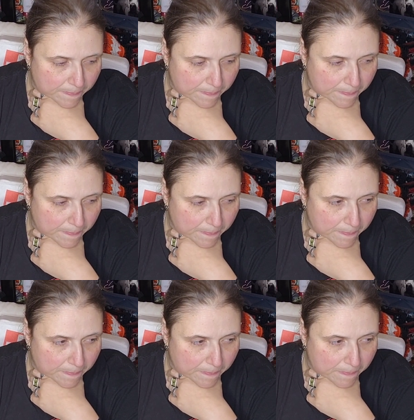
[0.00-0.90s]

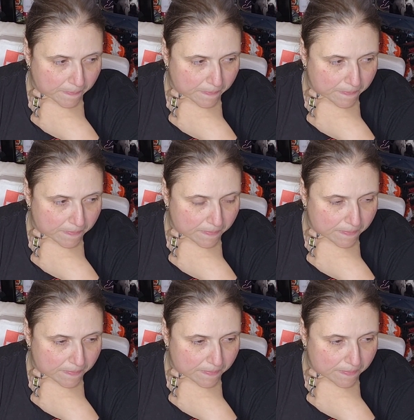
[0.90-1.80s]
Nobody speaks.